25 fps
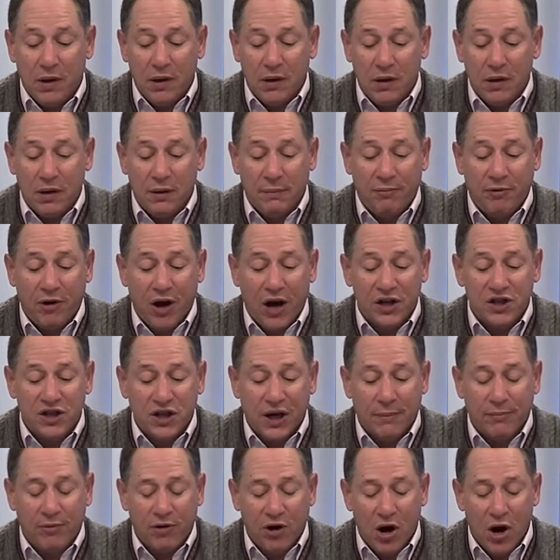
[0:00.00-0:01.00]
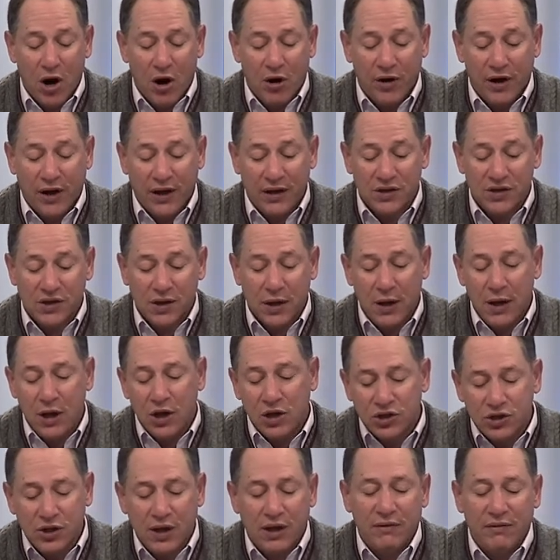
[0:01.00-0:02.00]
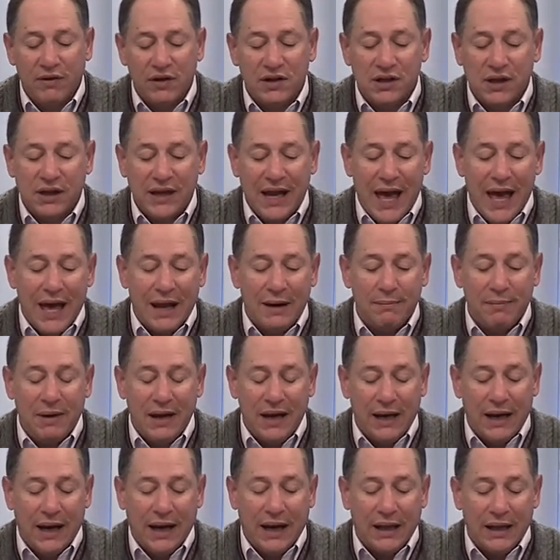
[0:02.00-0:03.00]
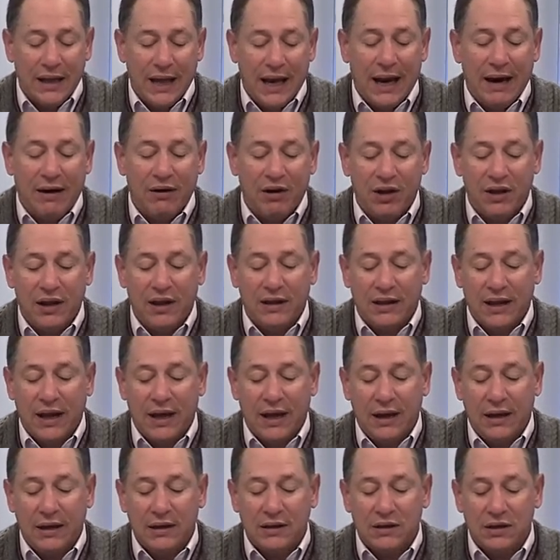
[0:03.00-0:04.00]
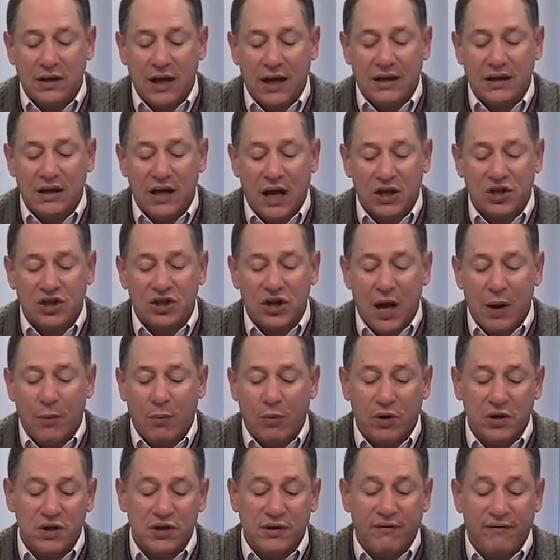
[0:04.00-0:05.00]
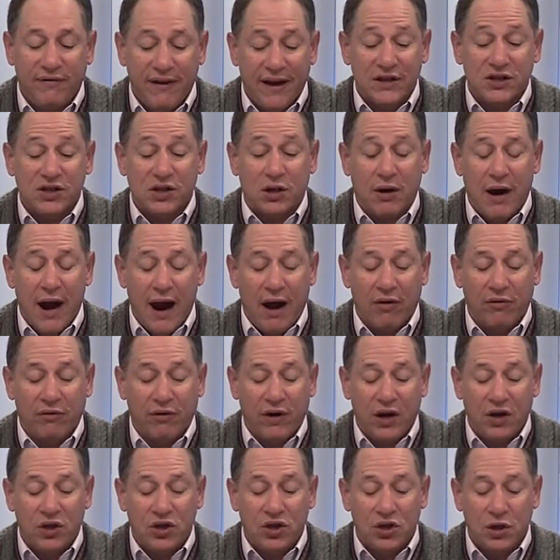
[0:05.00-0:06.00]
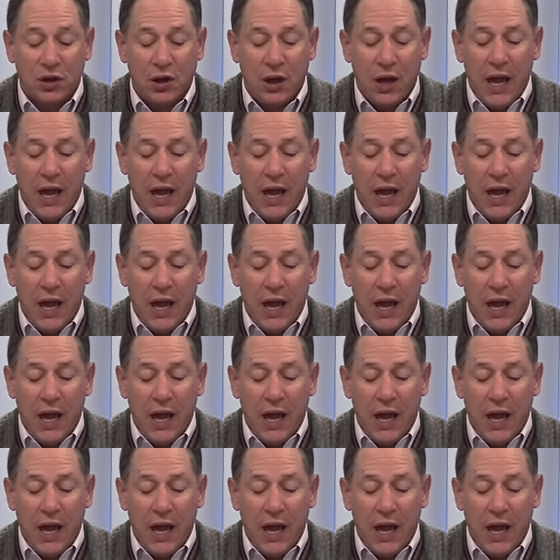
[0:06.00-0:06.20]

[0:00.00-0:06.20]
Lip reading: project priorities. So they recently had a meeting, and the area that they touched on was investor outreach